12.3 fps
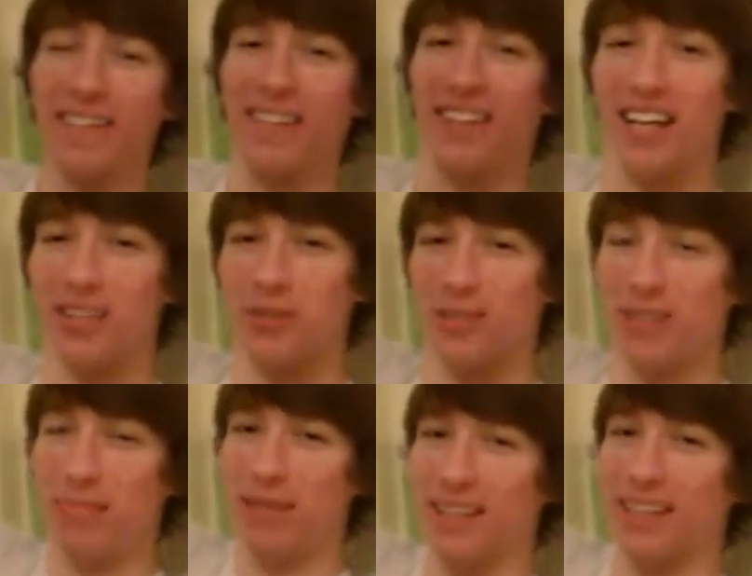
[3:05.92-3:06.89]
The next
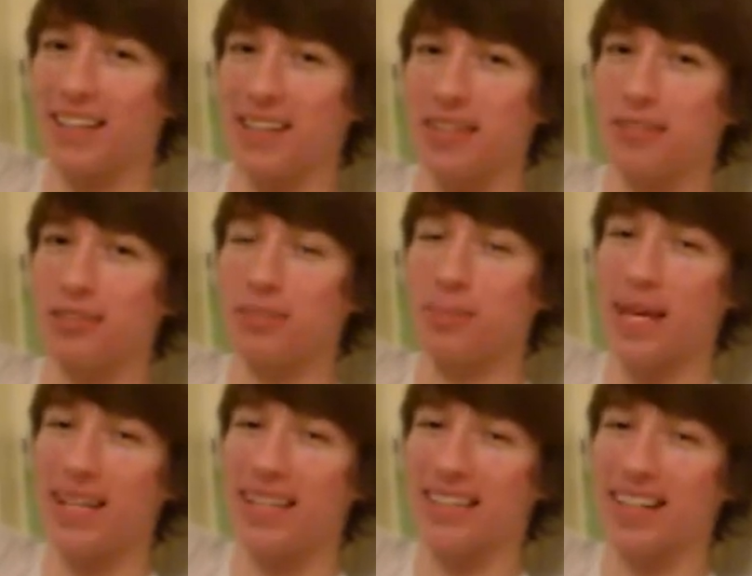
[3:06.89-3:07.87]
recipient of
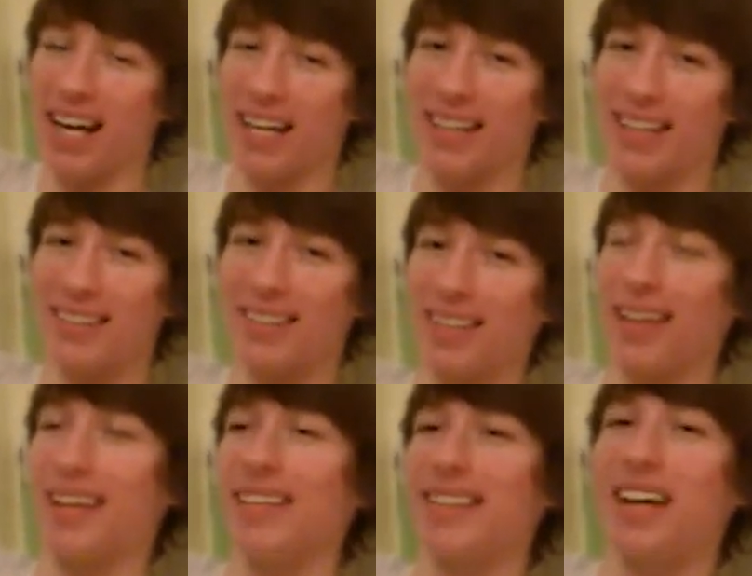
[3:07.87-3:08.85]
Ben's kindness
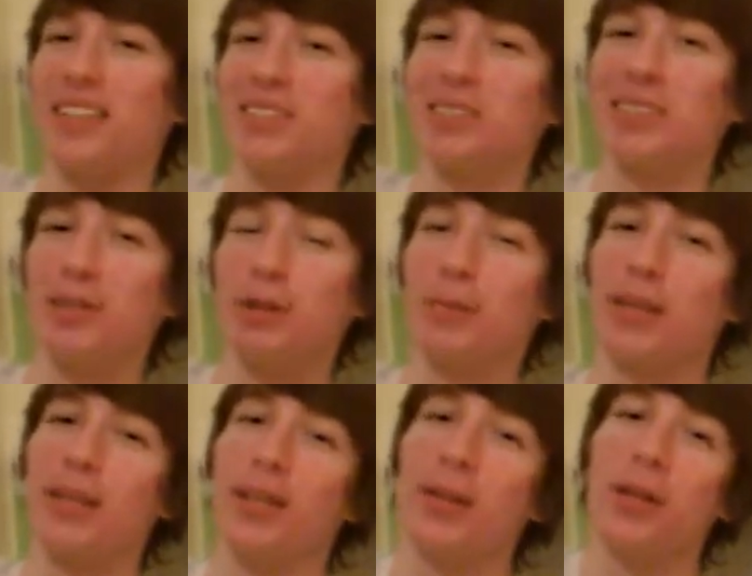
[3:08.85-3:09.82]
is an elderly woman
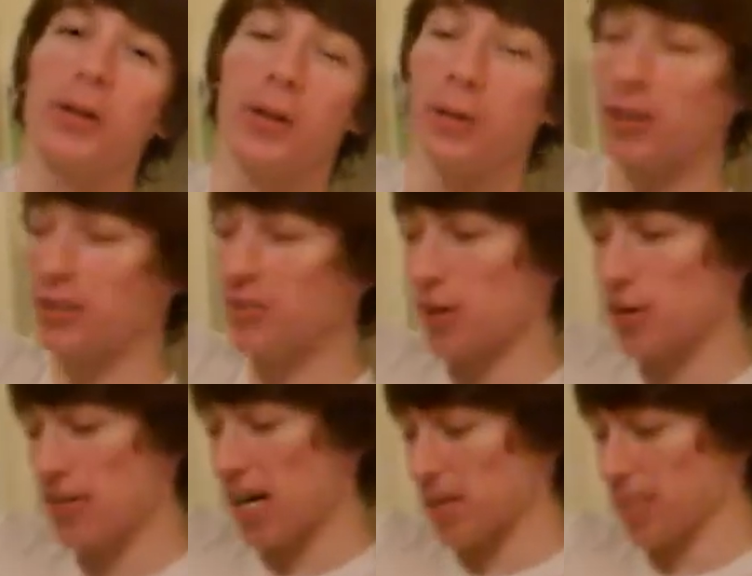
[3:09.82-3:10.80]
who lives at a
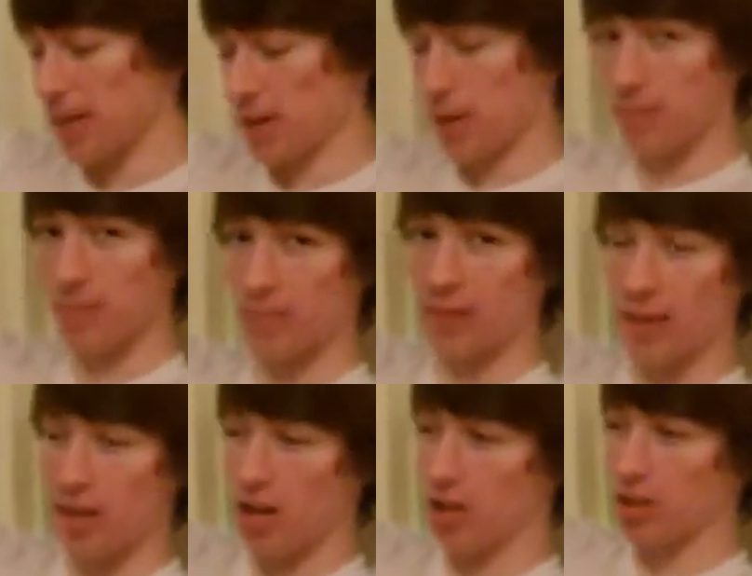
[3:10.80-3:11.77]
retirement home.
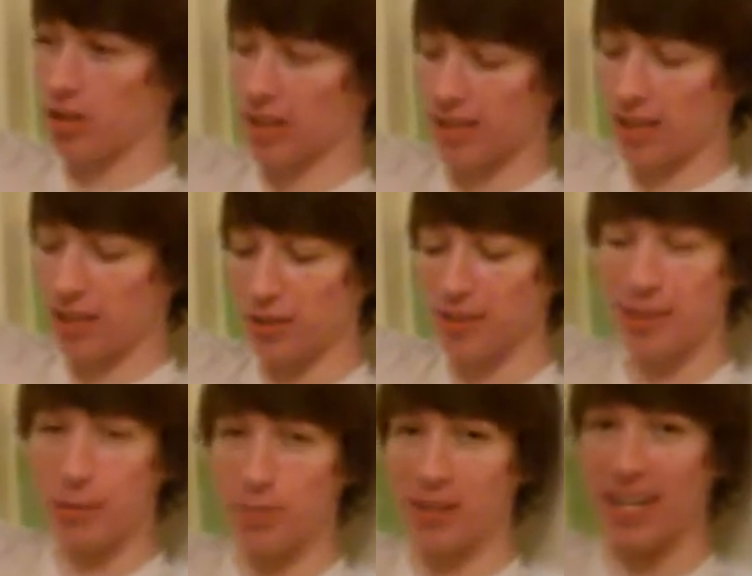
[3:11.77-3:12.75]
This elderly
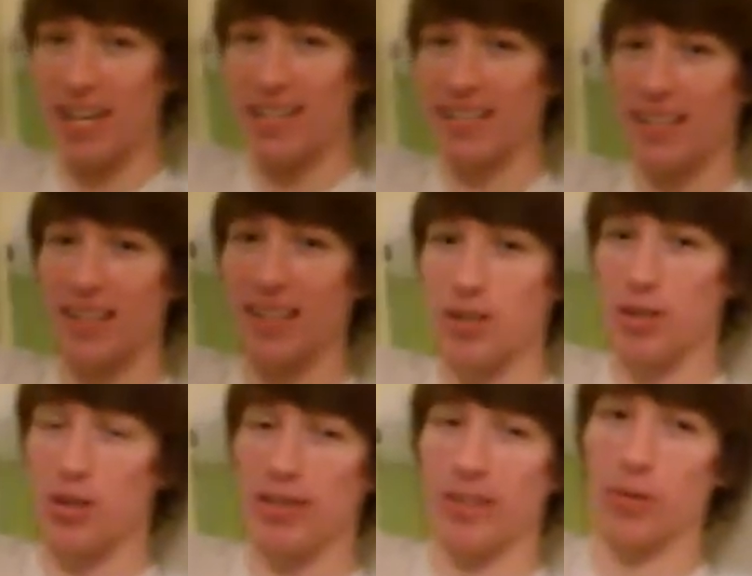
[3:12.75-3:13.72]
woman isn't
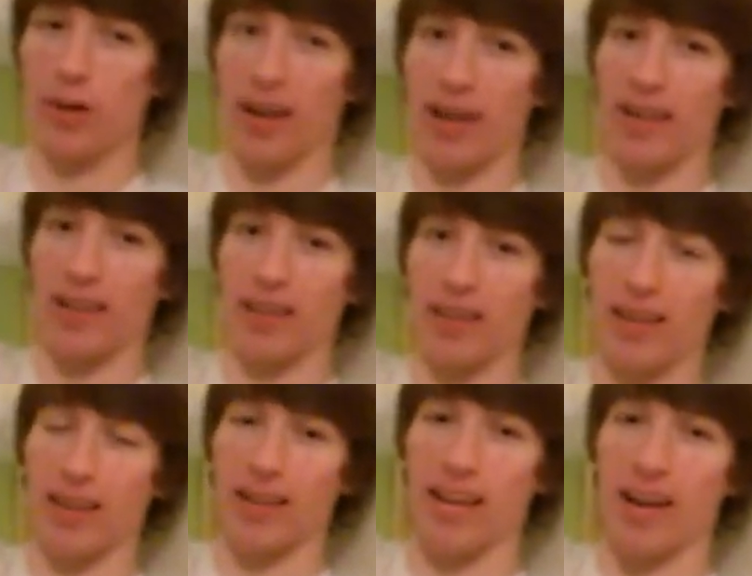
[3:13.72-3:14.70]
treated right,
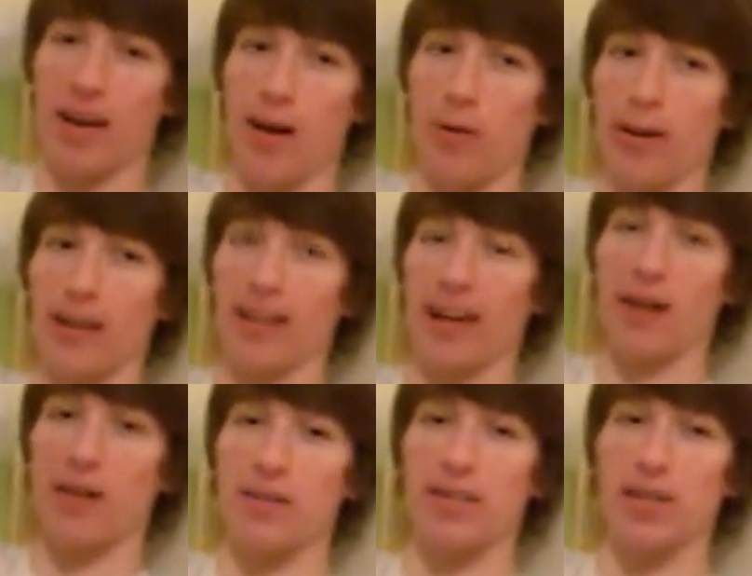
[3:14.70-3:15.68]
and no one
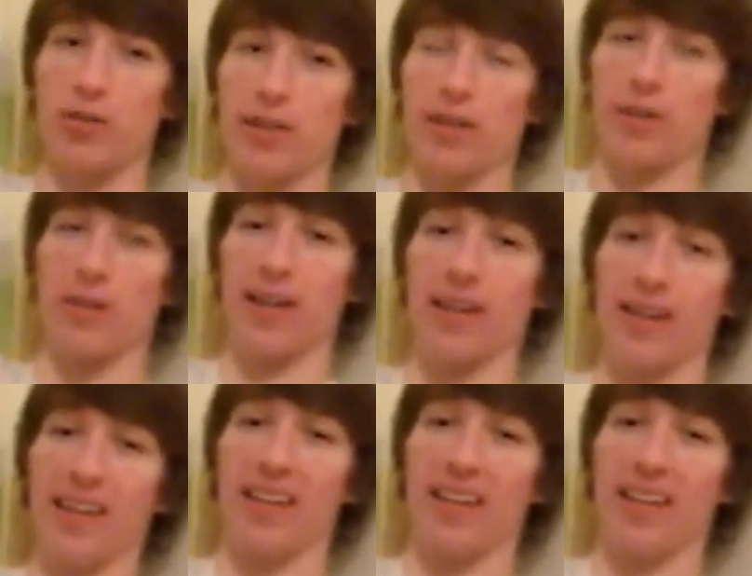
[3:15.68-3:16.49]
cares to treat her right.